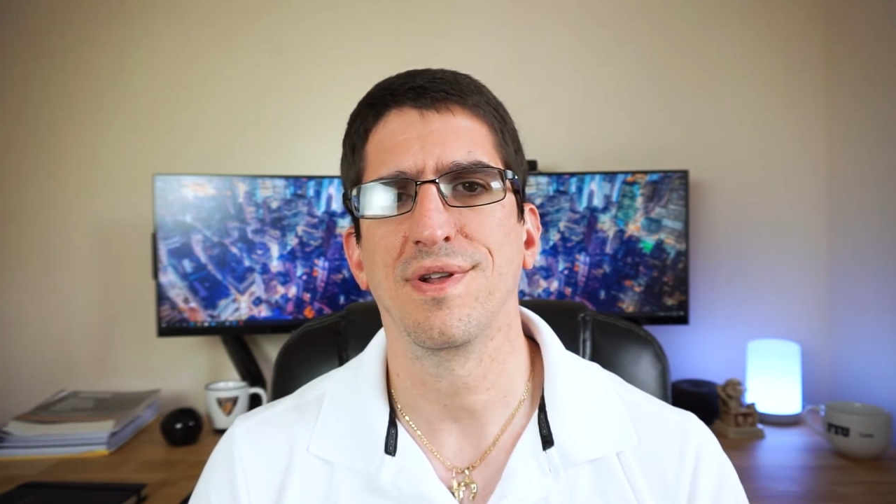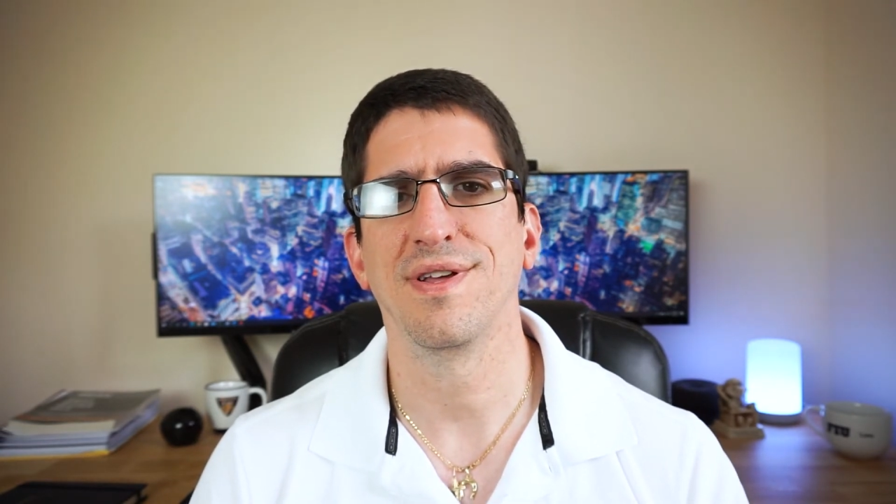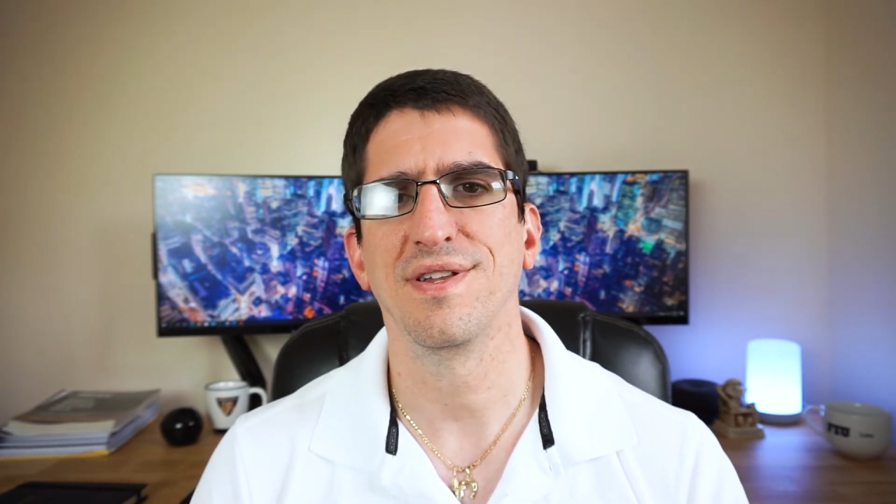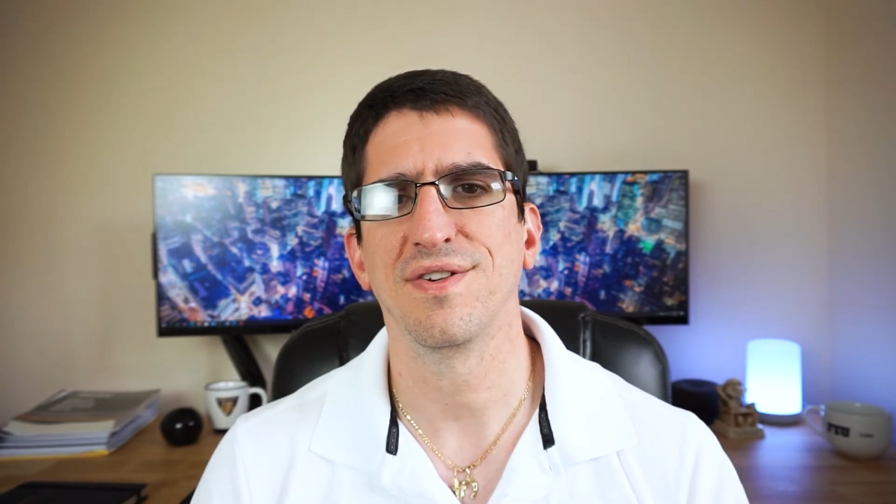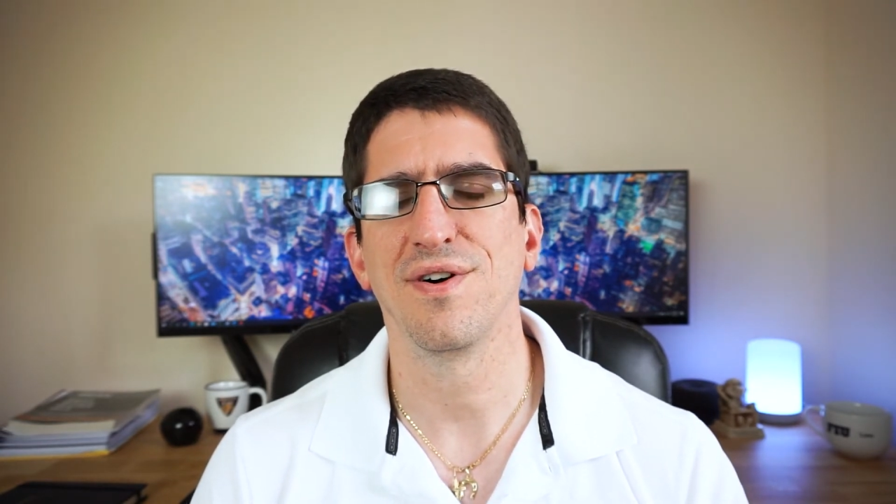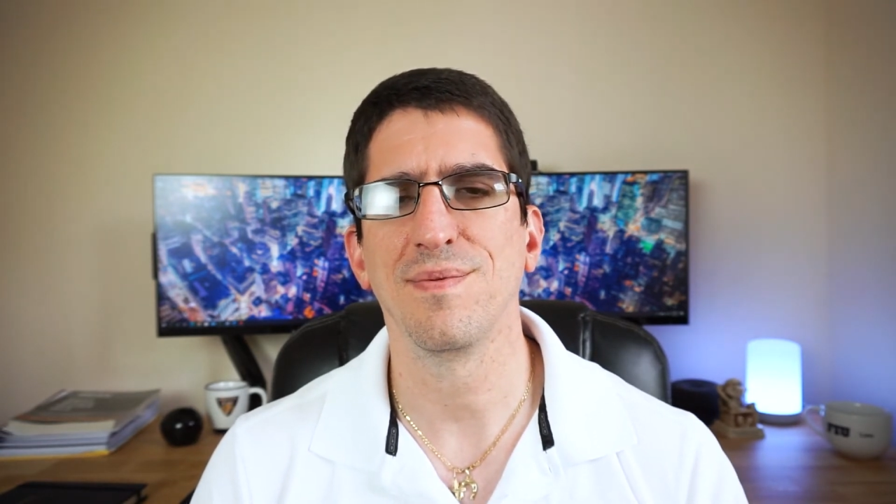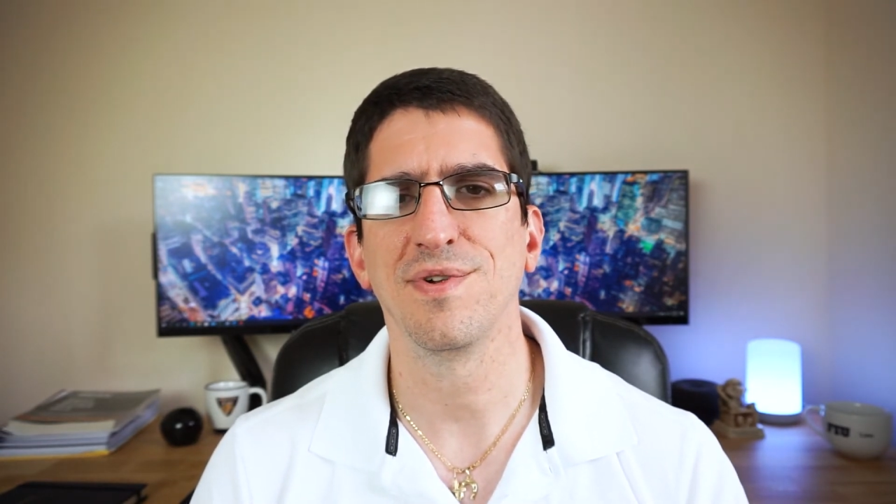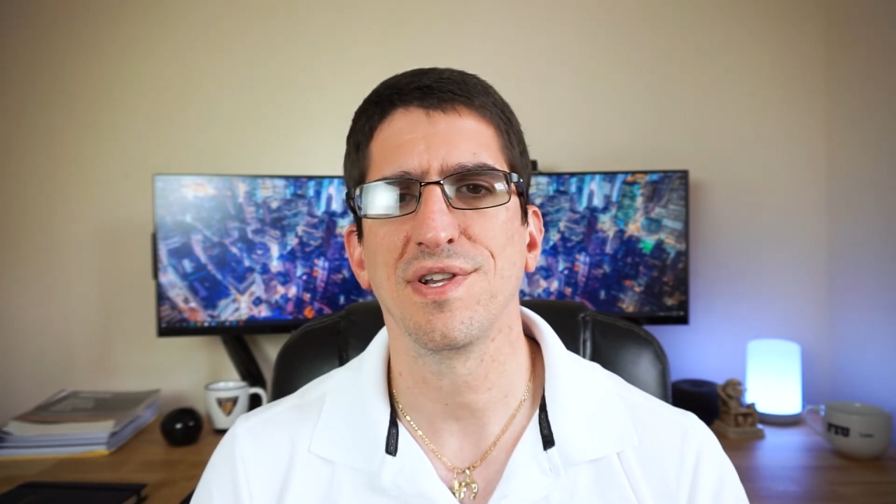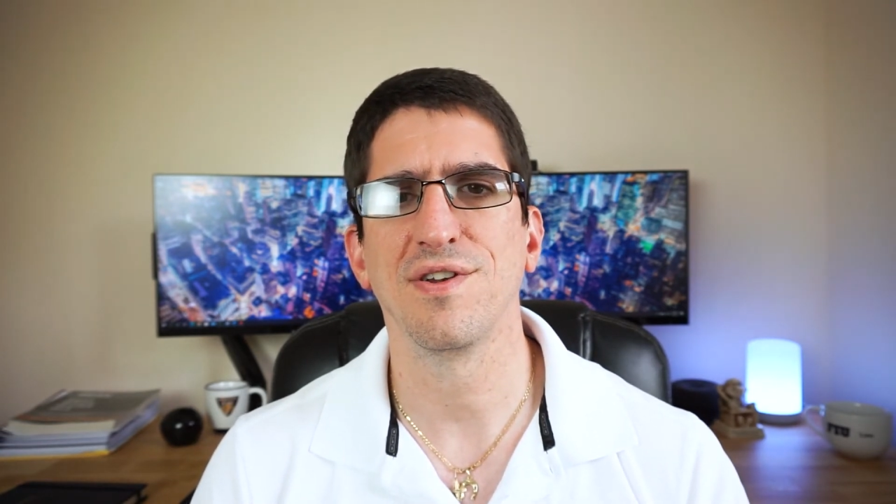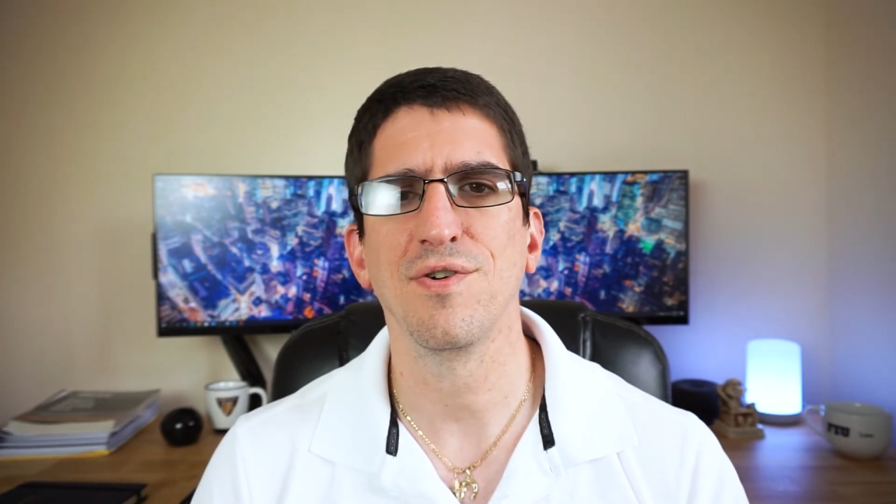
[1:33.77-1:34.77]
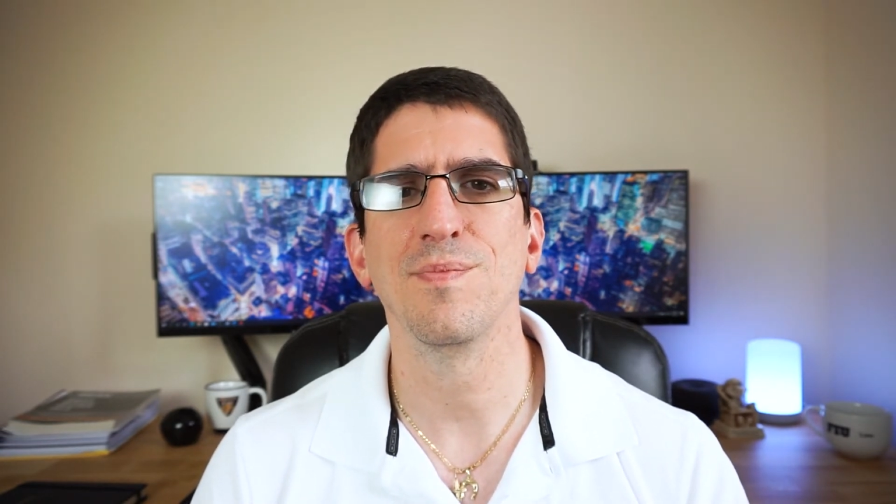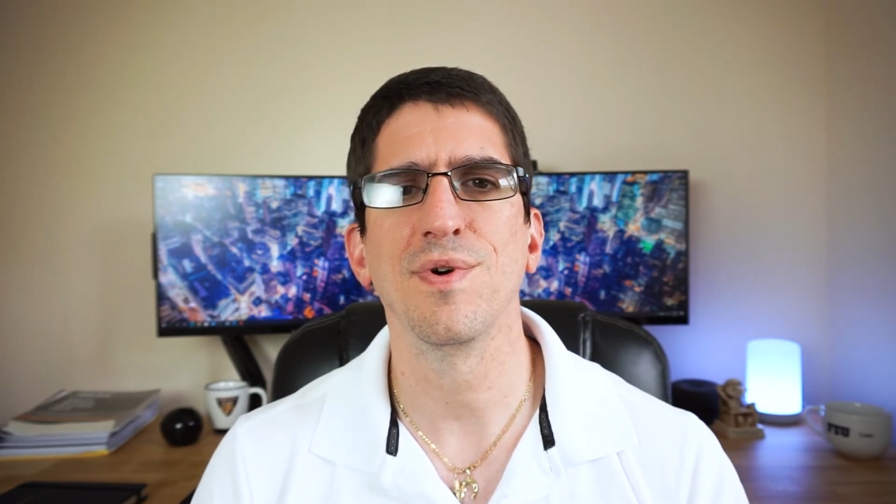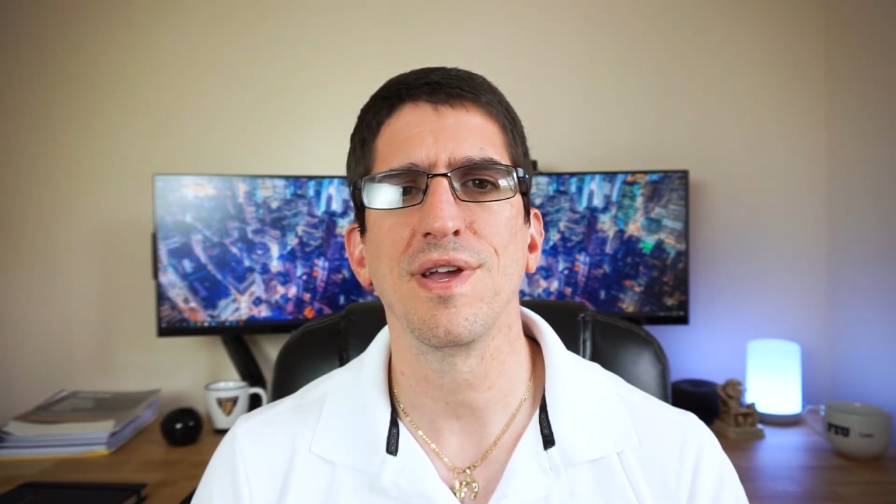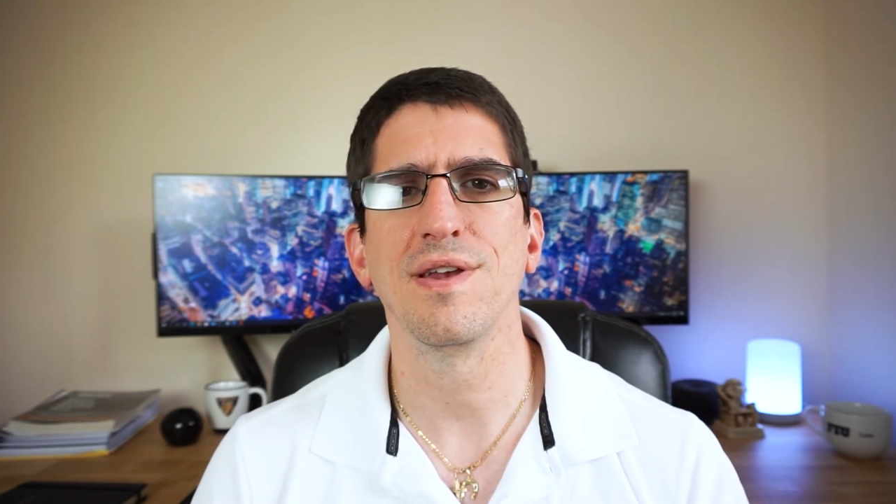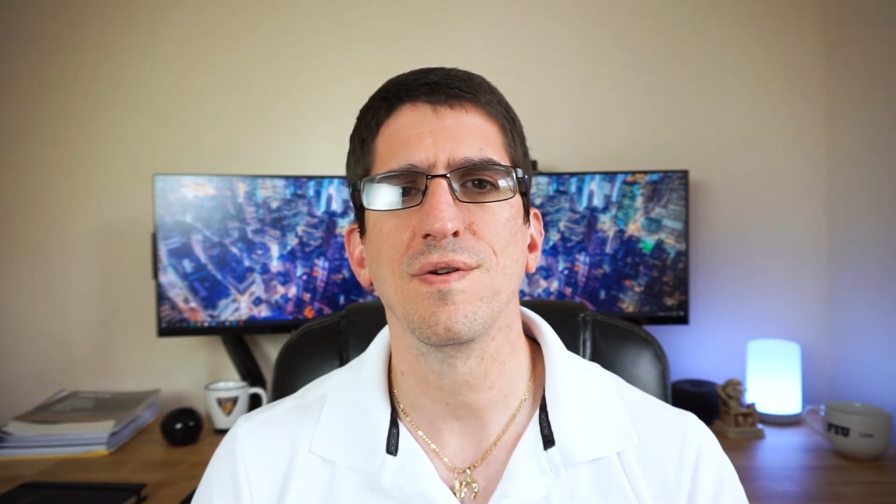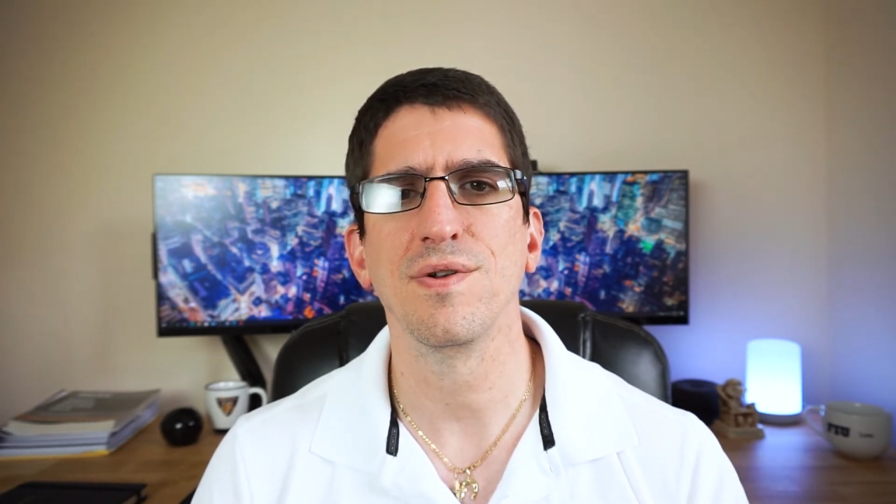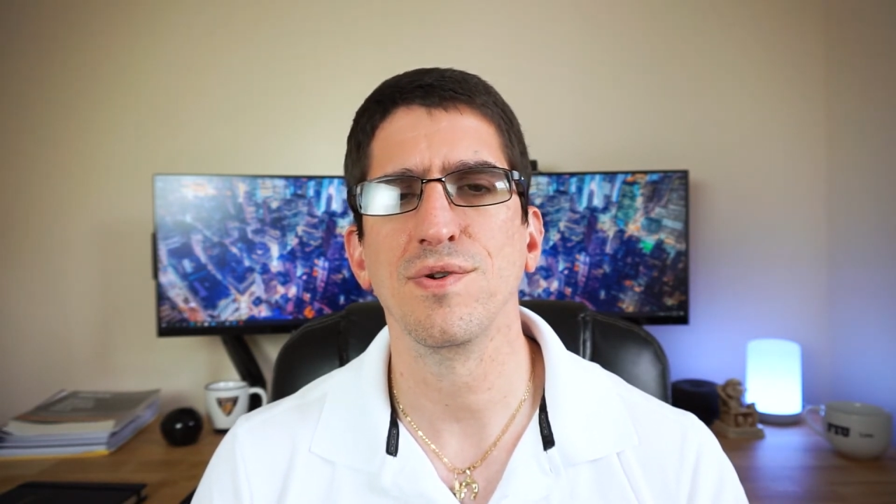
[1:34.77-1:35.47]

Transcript: it's almost a no-brainer.